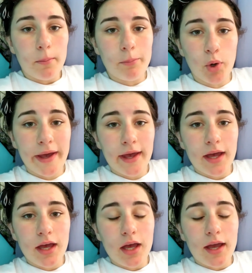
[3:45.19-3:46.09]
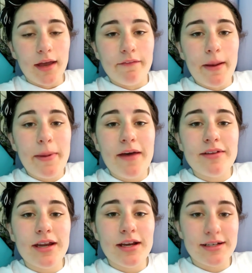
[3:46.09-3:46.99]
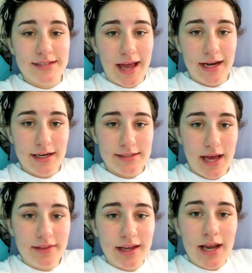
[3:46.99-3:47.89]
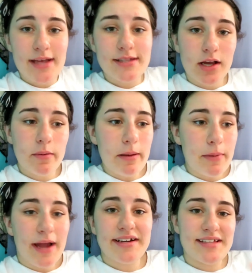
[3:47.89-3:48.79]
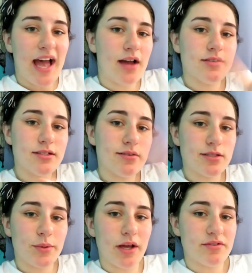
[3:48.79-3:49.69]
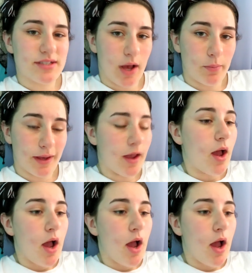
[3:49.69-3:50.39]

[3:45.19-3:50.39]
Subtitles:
Boy, if I'm having an anxiety attack, the last thing on my mind is how to tell someone else to help me.